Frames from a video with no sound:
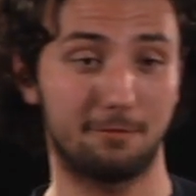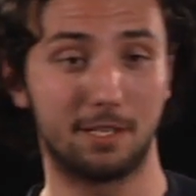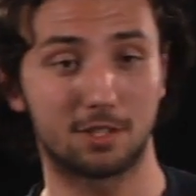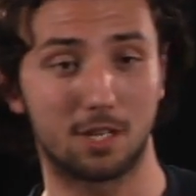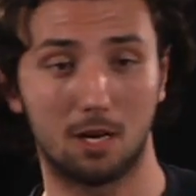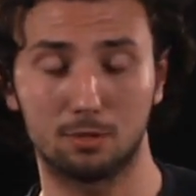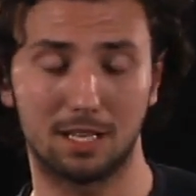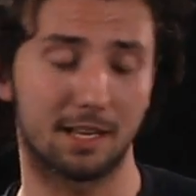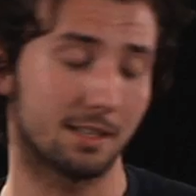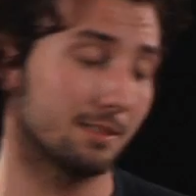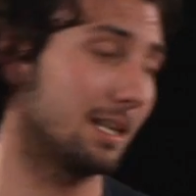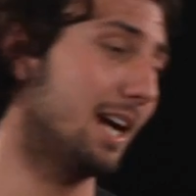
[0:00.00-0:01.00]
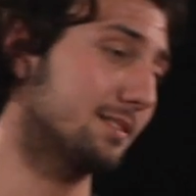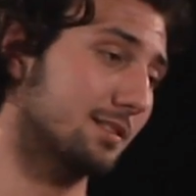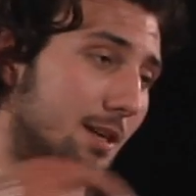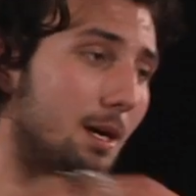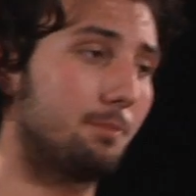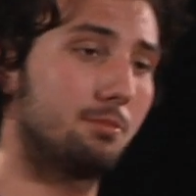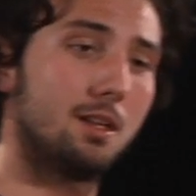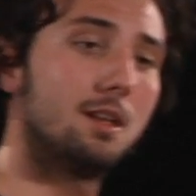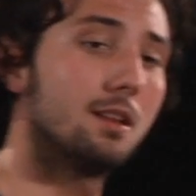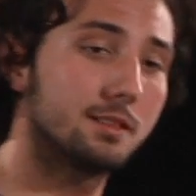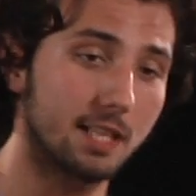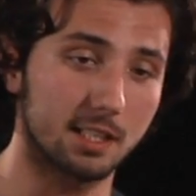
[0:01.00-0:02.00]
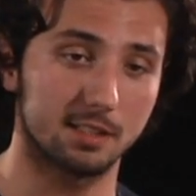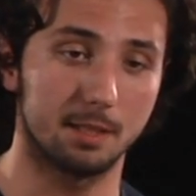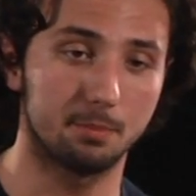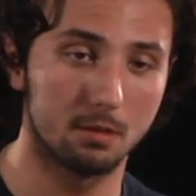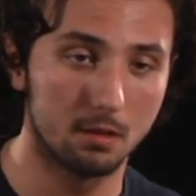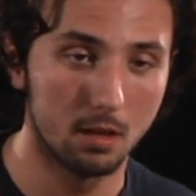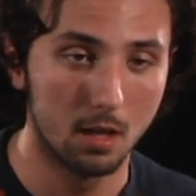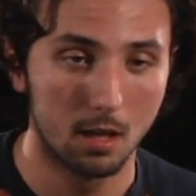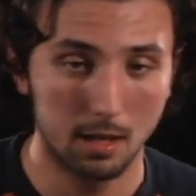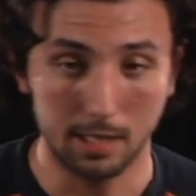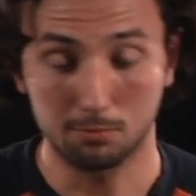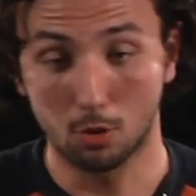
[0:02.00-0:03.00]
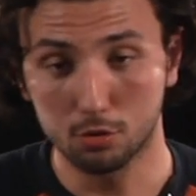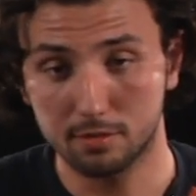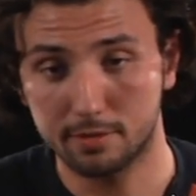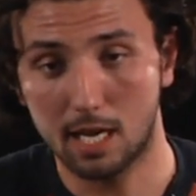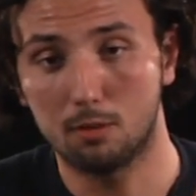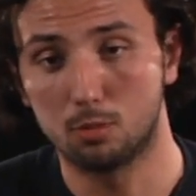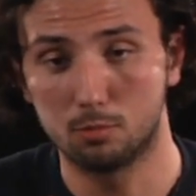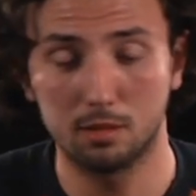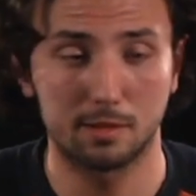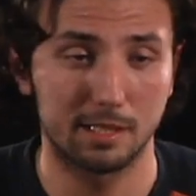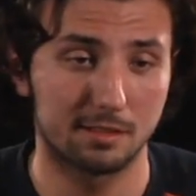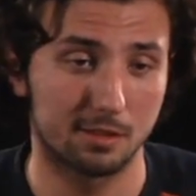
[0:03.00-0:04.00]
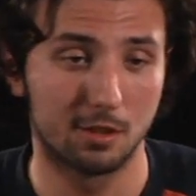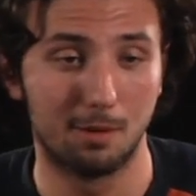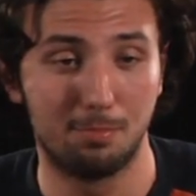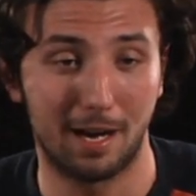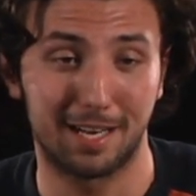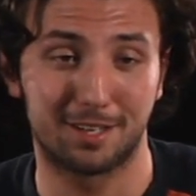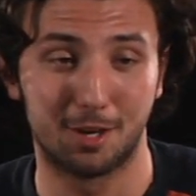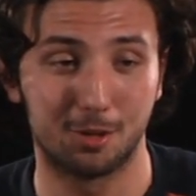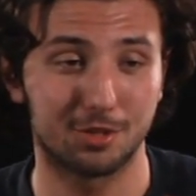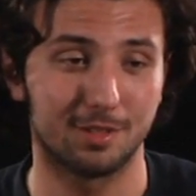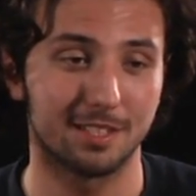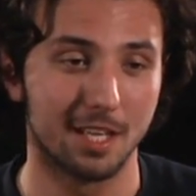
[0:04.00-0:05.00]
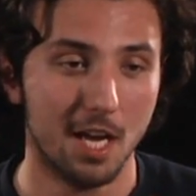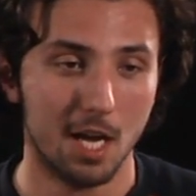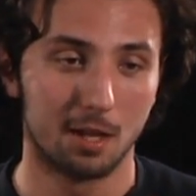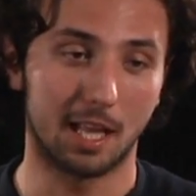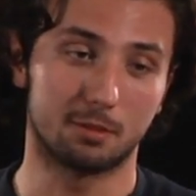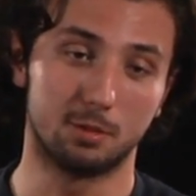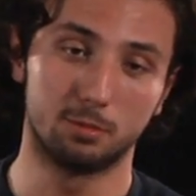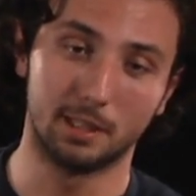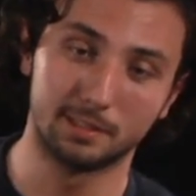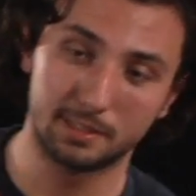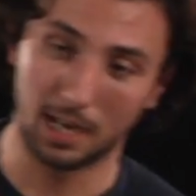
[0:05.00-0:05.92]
finished out, we're like, guys, come up, let's take a zip. Like most of the time when we went to buy groceries, like we went